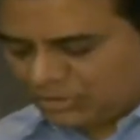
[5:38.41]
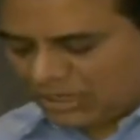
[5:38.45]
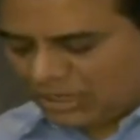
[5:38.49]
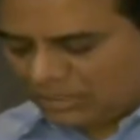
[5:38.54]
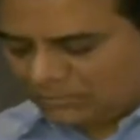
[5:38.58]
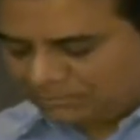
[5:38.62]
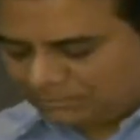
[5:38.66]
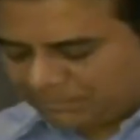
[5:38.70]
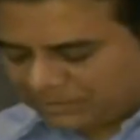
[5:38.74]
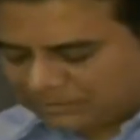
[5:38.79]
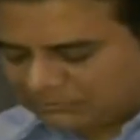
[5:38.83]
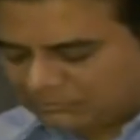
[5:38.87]

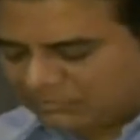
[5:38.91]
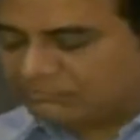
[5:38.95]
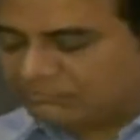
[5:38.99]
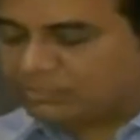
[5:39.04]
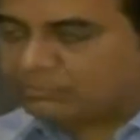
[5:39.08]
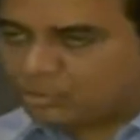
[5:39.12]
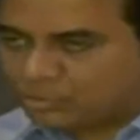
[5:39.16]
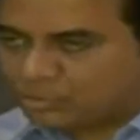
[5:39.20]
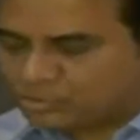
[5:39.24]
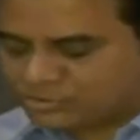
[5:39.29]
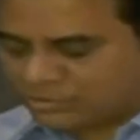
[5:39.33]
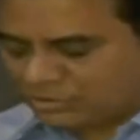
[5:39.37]
and Padma
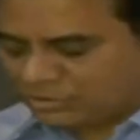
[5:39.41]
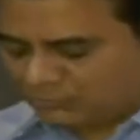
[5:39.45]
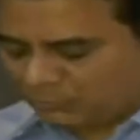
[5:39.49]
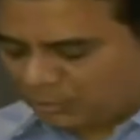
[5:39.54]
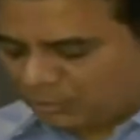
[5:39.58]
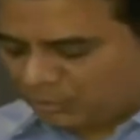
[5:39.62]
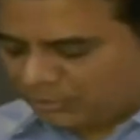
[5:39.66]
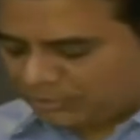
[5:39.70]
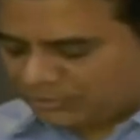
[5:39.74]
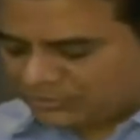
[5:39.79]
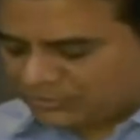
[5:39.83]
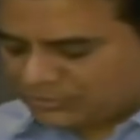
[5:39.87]
Vibhushan
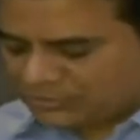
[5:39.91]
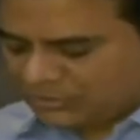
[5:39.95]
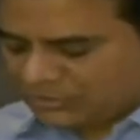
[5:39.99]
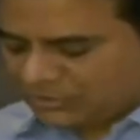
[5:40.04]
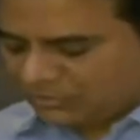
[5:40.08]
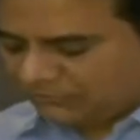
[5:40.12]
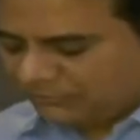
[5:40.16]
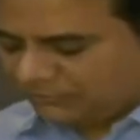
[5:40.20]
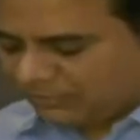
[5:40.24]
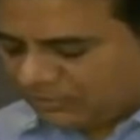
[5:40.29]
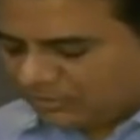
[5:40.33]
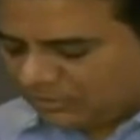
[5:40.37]
awards
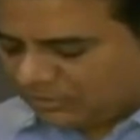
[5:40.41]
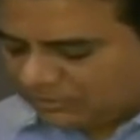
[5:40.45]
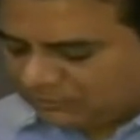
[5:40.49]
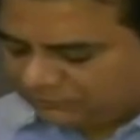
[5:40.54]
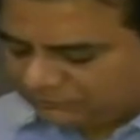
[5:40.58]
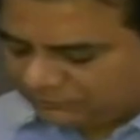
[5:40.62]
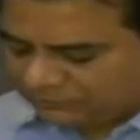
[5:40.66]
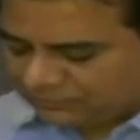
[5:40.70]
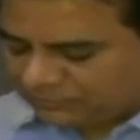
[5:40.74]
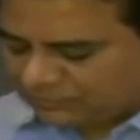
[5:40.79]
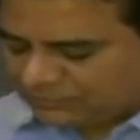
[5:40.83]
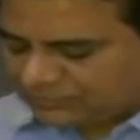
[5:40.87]
for
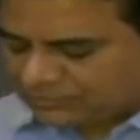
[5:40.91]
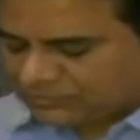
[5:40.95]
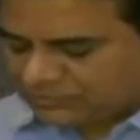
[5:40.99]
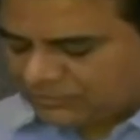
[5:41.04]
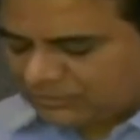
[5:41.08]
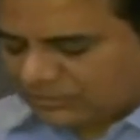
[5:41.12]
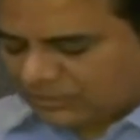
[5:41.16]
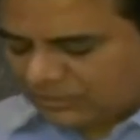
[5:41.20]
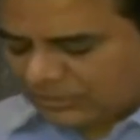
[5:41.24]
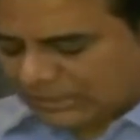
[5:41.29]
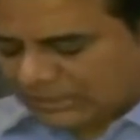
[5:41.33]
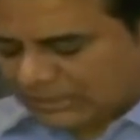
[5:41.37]
her
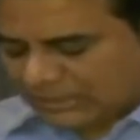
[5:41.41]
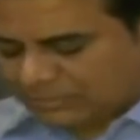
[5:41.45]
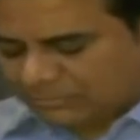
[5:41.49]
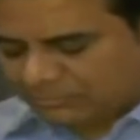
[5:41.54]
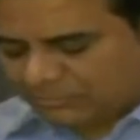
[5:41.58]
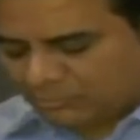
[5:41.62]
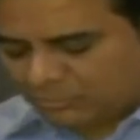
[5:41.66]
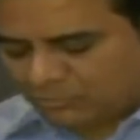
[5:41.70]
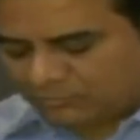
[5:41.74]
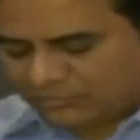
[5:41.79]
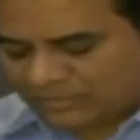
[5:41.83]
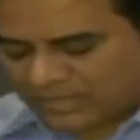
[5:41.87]
efforts in
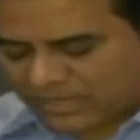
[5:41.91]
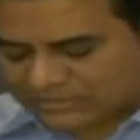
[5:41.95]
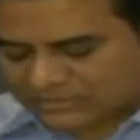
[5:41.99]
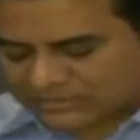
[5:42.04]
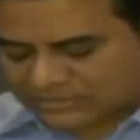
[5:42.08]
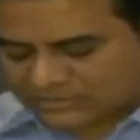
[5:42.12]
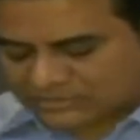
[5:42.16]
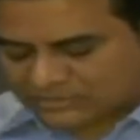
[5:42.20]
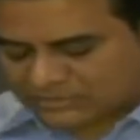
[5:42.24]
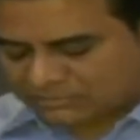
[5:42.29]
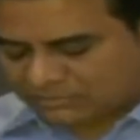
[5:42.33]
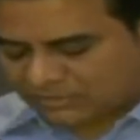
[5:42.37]
improving
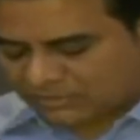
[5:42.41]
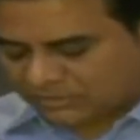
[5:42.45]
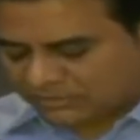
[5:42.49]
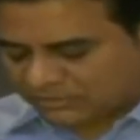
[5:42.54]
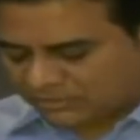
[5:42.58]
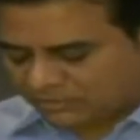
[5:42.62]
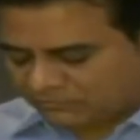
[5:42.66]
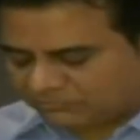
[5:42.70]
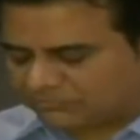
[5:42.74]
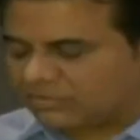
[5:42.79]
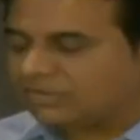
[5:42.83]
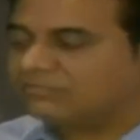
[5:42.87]

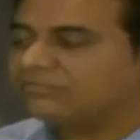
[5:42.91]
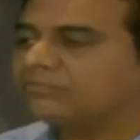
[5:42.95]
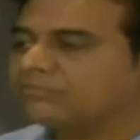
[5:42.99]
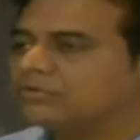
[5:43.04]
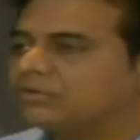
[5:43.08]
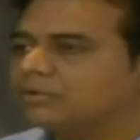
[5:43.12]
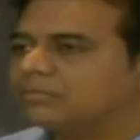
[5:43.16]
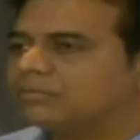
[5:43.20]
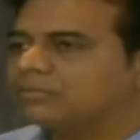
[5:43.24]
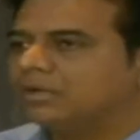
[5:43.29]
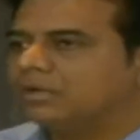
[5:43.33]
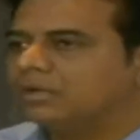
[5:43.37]
accessibility of
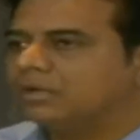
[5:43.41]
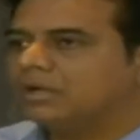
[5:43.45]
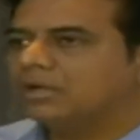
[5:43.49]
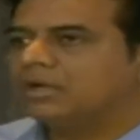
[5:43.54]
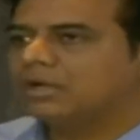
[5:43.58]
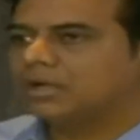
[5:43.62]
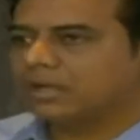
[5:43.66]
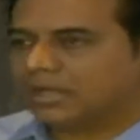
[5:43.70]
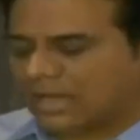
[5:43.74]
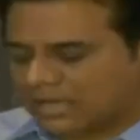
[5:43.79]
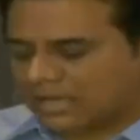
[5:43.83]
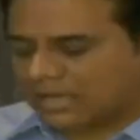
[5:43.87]
affordable
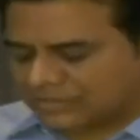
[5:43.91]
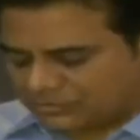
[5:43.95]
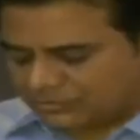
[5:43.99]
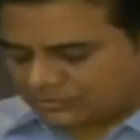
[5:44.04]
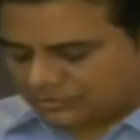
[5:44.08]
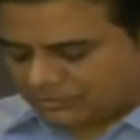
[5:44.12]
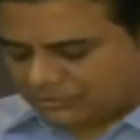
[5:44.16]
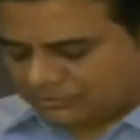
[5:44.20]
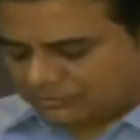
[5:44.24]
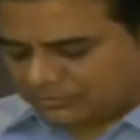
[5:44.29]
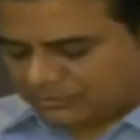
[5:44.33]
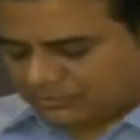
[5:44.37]
cancer
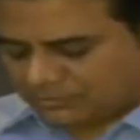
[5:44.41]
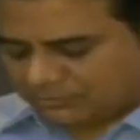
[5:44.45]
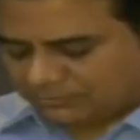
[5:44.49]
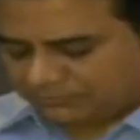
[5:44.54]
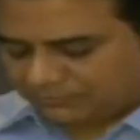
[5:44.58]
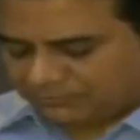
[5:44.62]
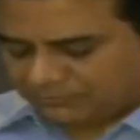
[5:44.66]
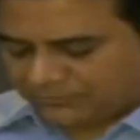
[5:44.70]
treatment.